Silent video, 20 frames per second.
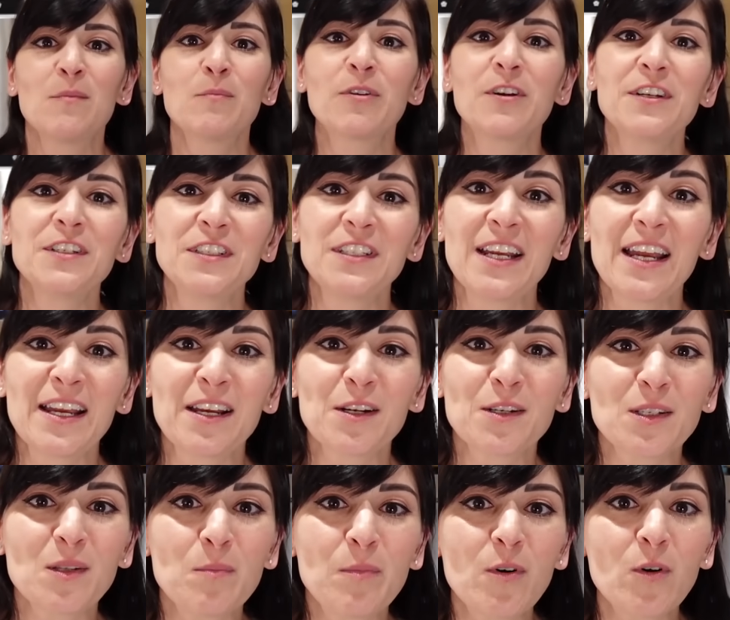Appreciate
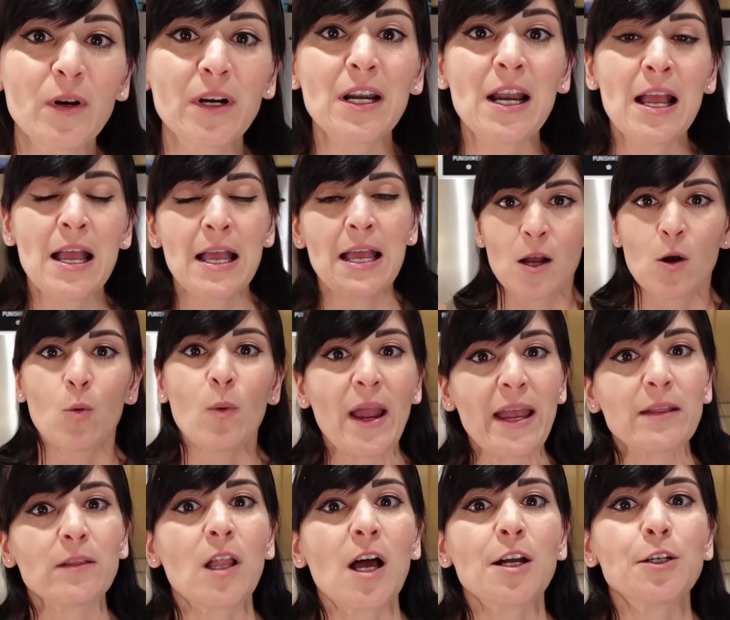your support.
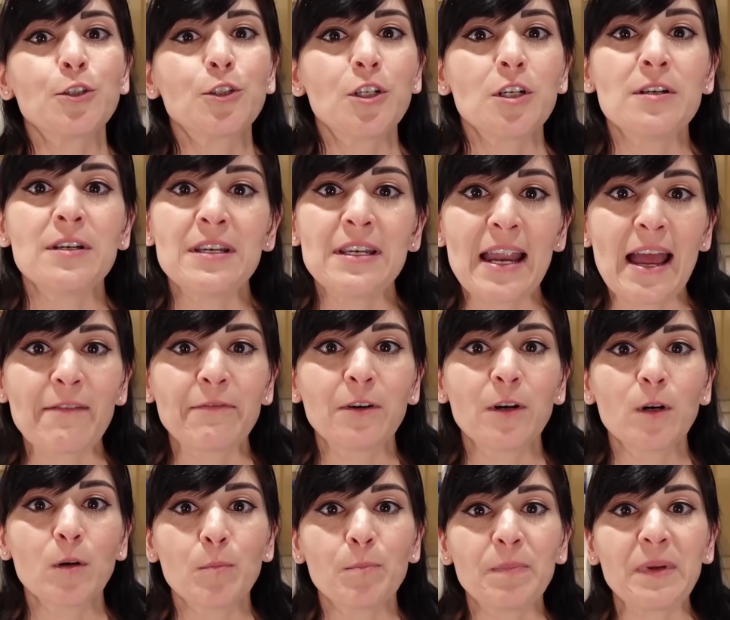Weight loss should
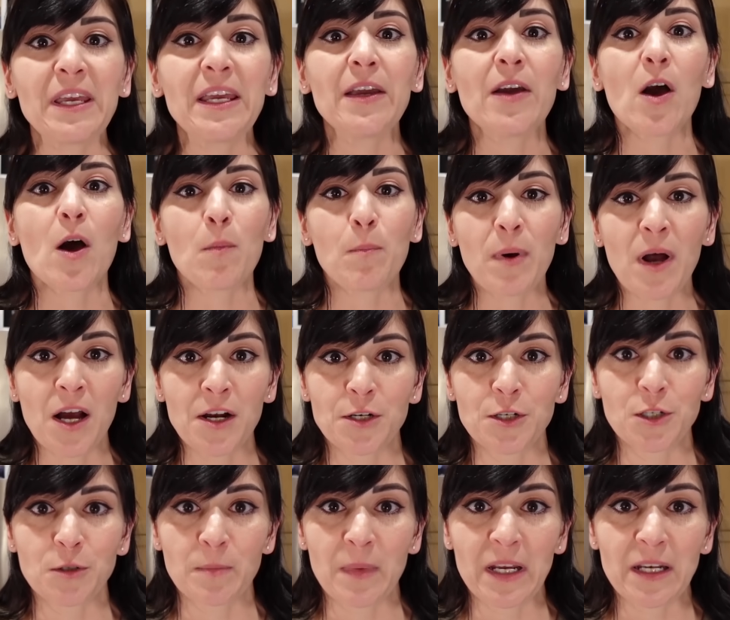never be a
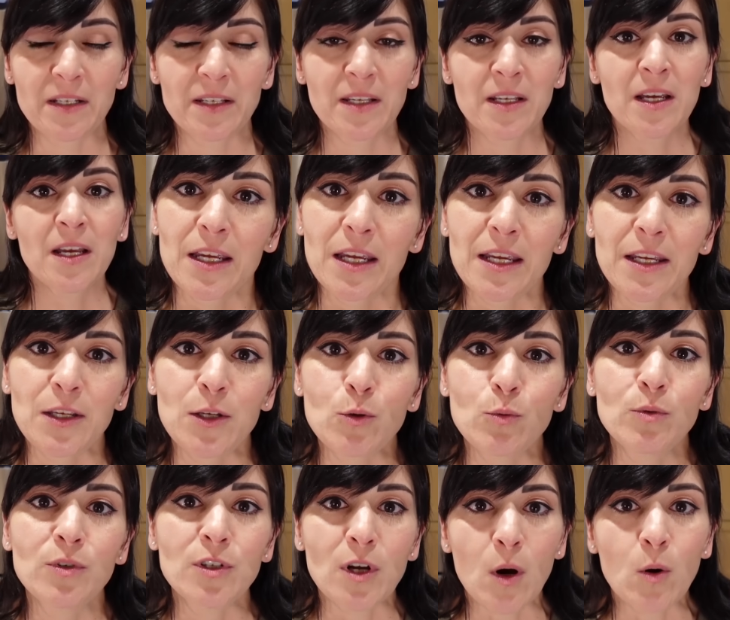punishment.
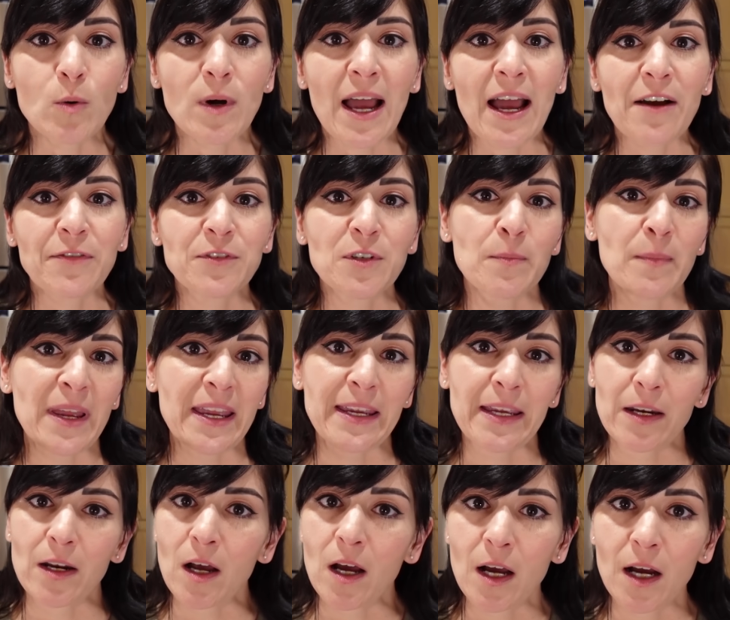You don't have to
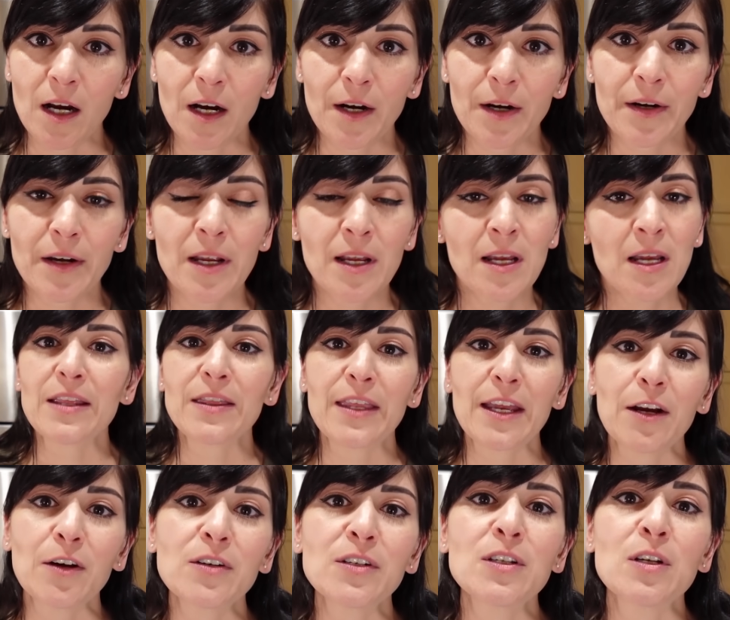make it hard.
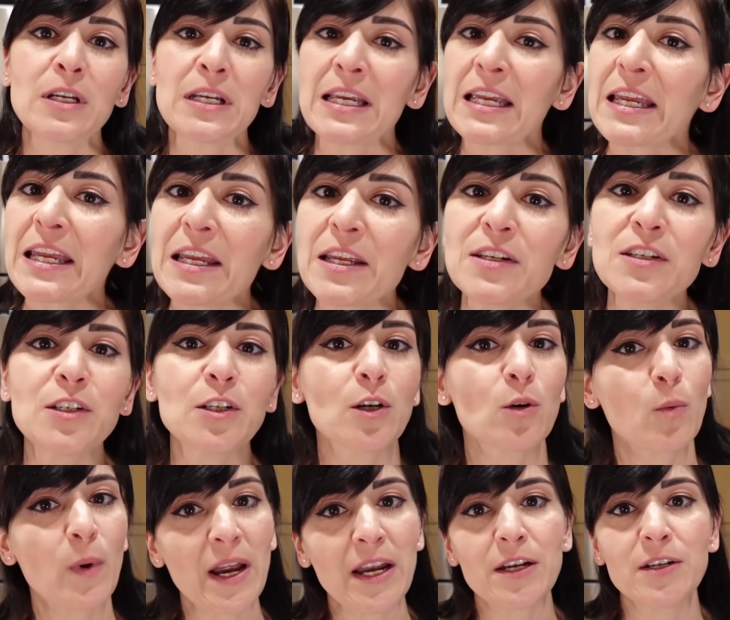There's an
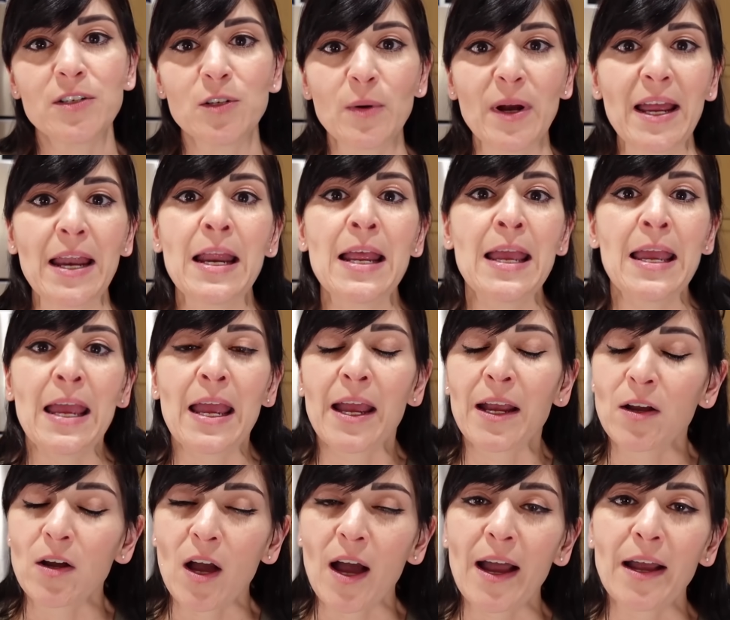easier way to do it.
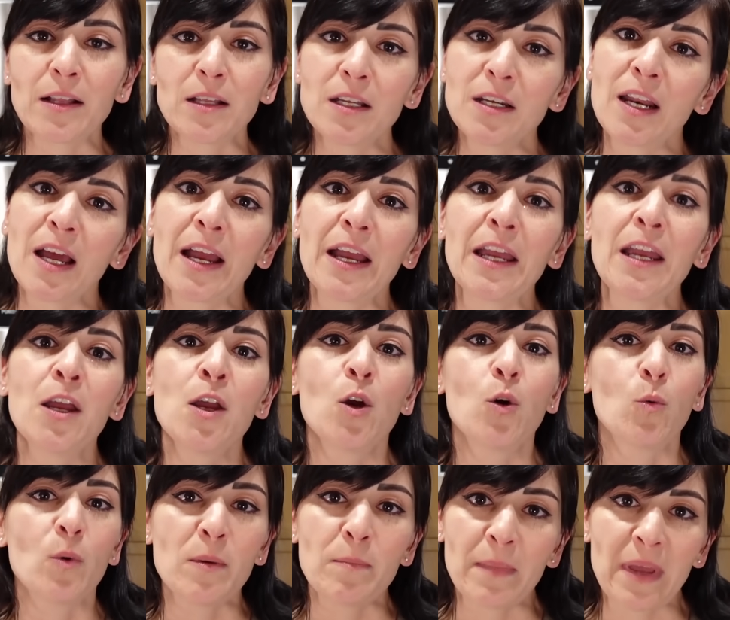And Kyle and I,
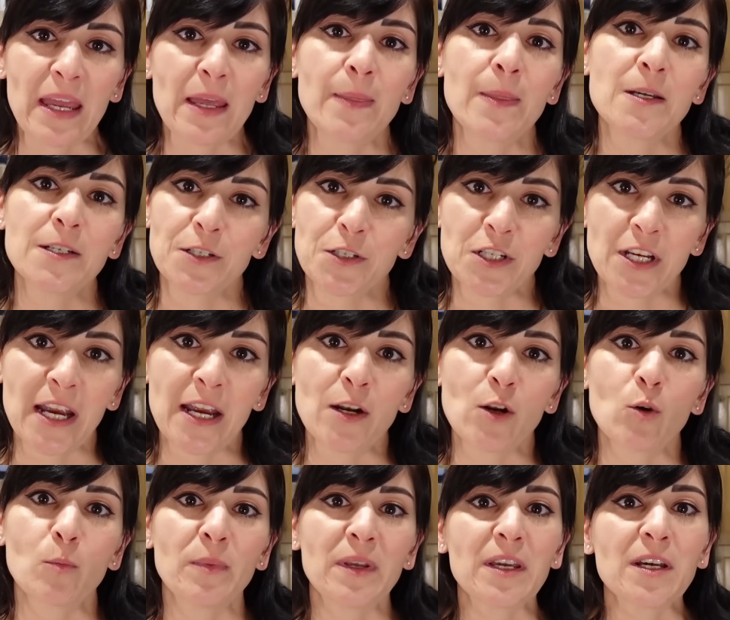we made this
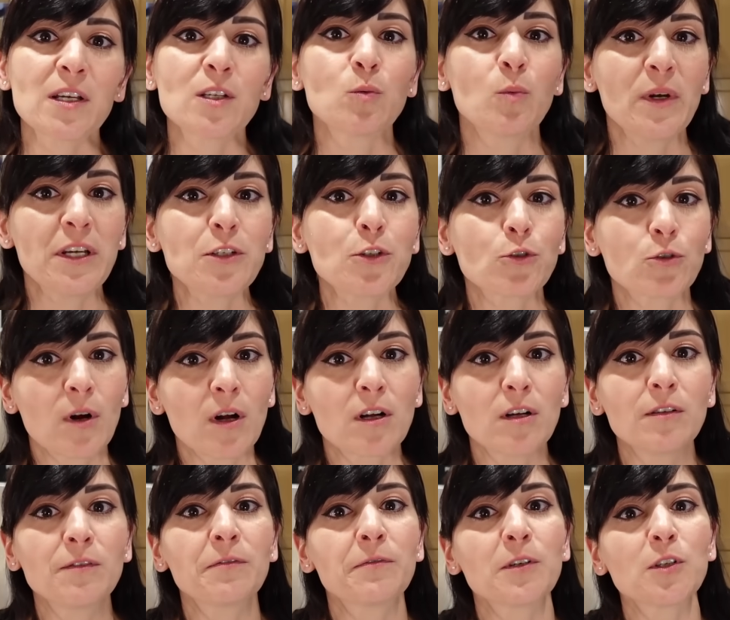channel because we
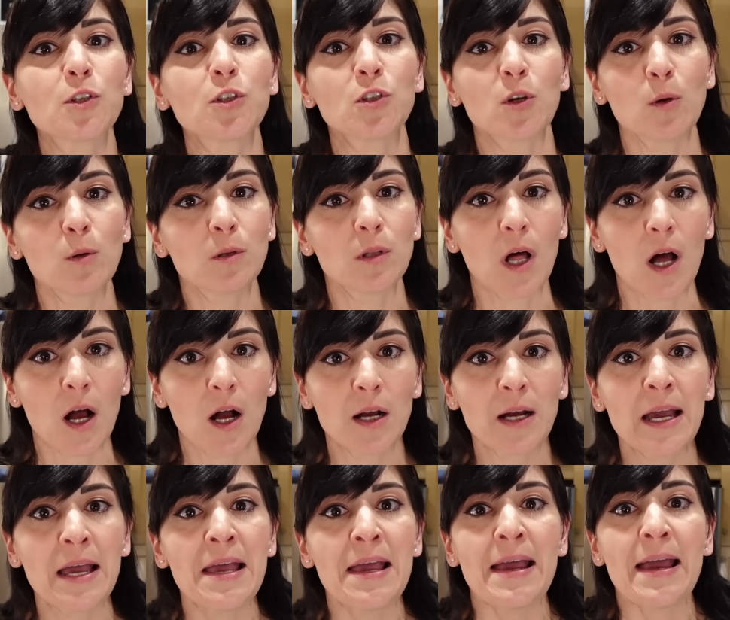struggled for so long